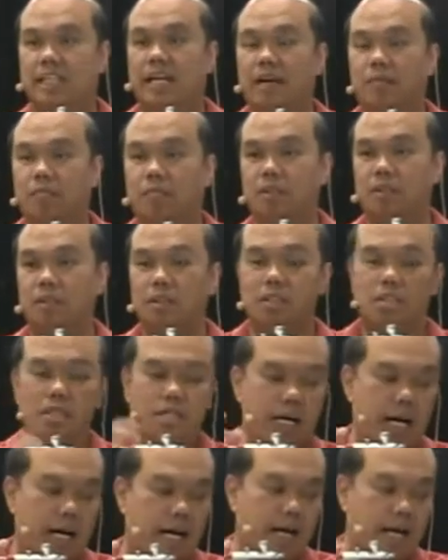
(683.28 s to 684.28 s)
cup.
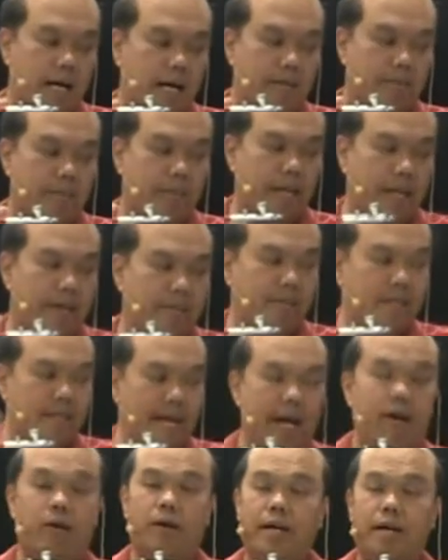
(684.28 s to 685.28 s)

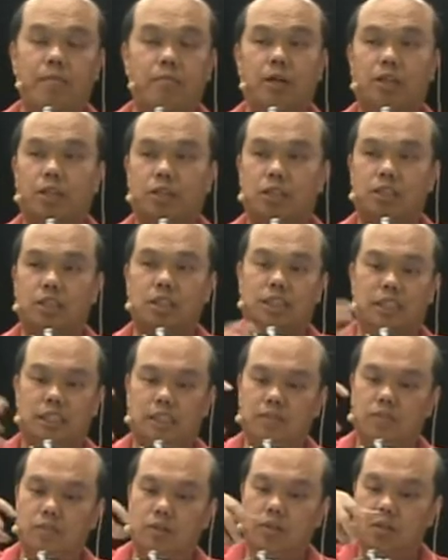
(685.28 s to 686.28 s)
Our airbrushes,
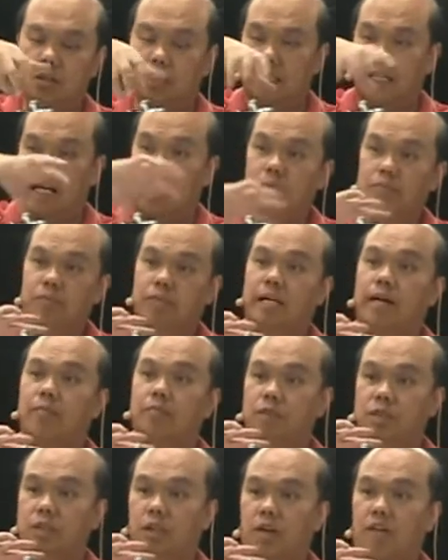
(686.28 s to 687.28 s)
the cup
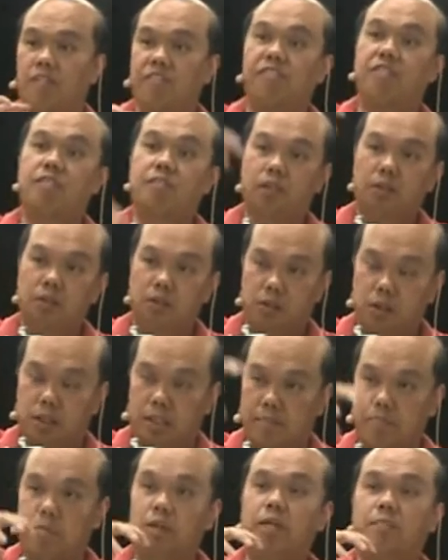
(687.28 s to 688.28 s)
comes off, you
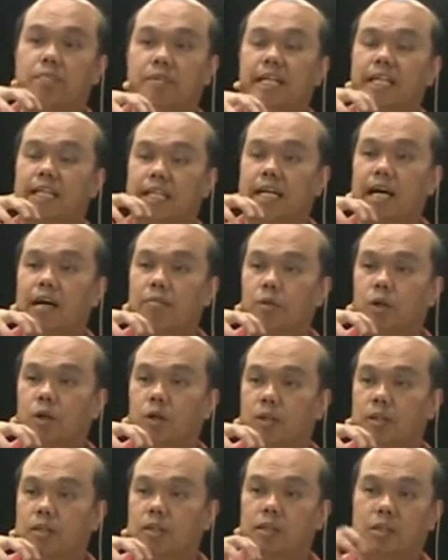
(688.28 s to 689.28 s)
can put a big cup
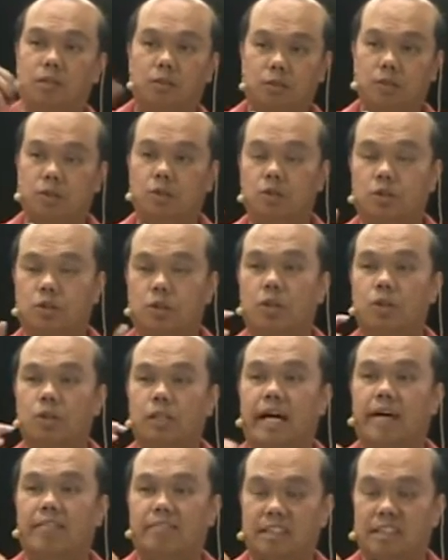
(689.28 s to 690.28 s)
on it, so you don't
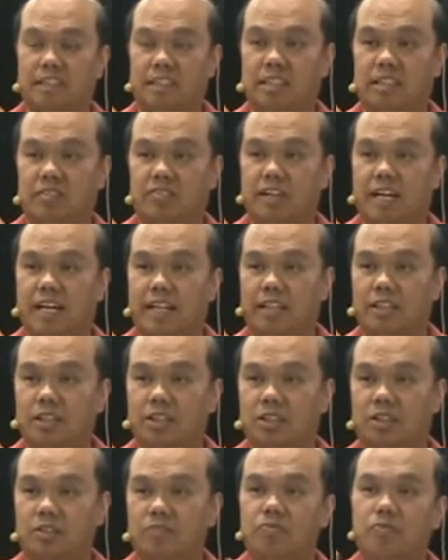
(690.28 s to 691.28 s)
have the
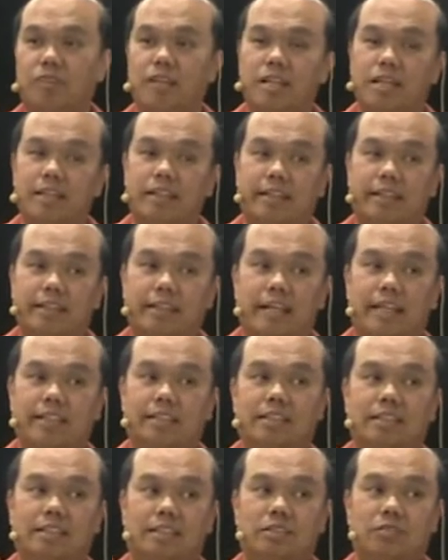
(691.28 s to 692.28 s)
disadvantage. And that
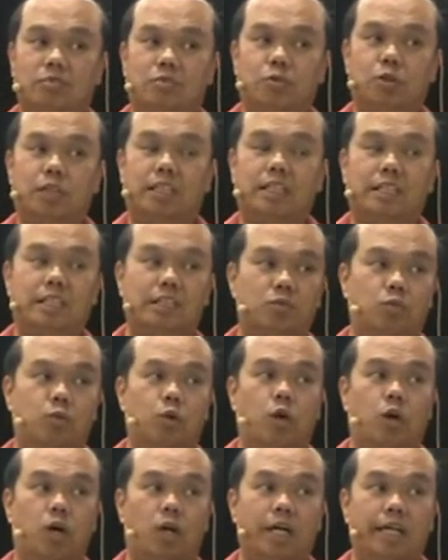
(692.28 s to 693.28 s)
is the reason
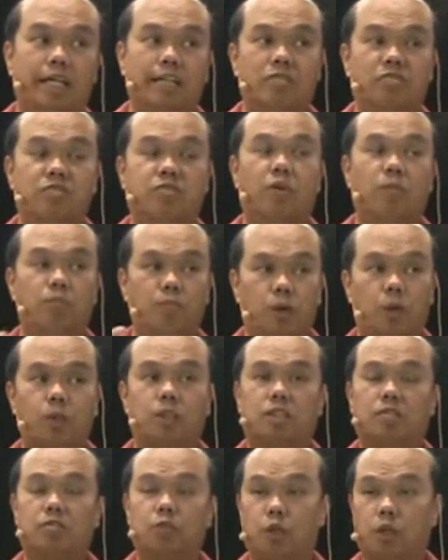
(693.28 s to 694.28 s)
why for
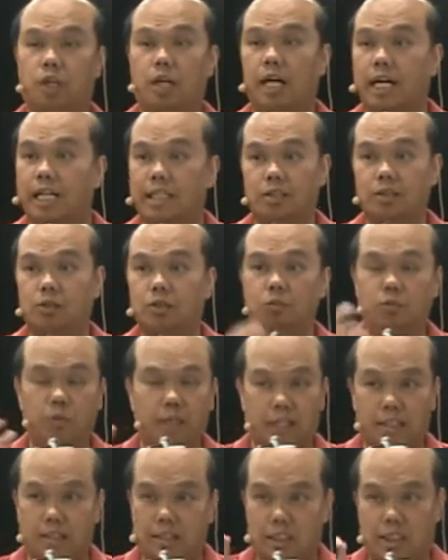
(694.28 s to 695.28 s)
most of the work I do,
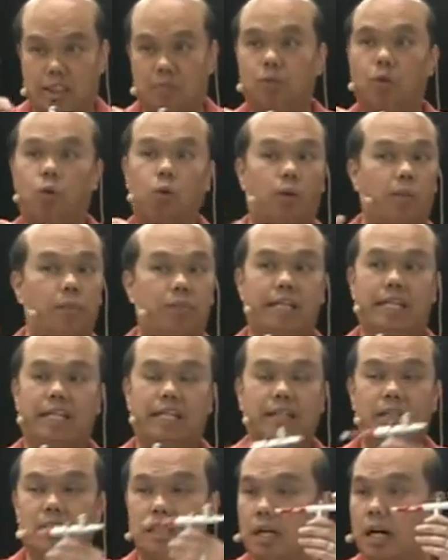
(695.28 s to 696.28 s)
whether it's small or big,
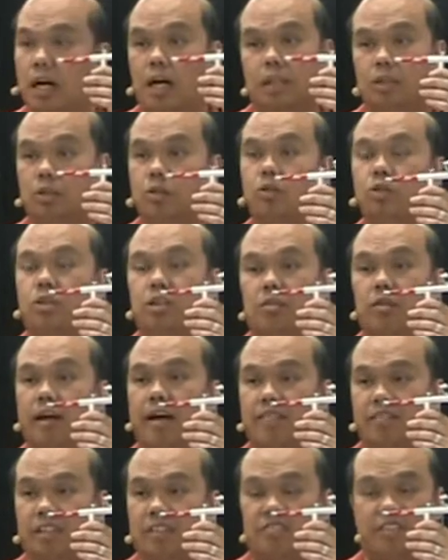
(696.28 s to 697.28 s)
I use a
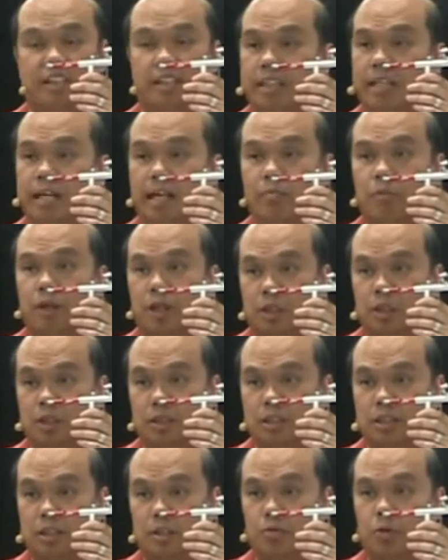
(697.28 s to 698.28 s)
gravity-fed airbrush
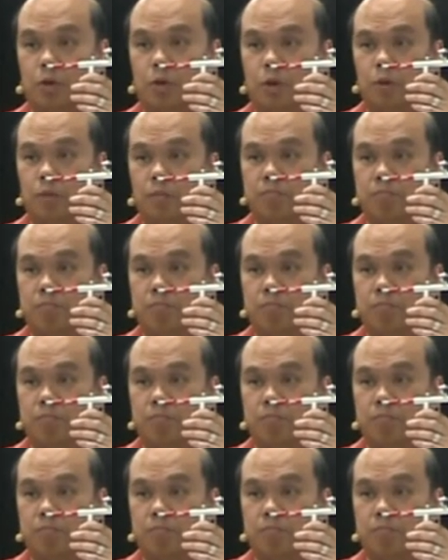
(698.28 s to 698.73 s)
as well.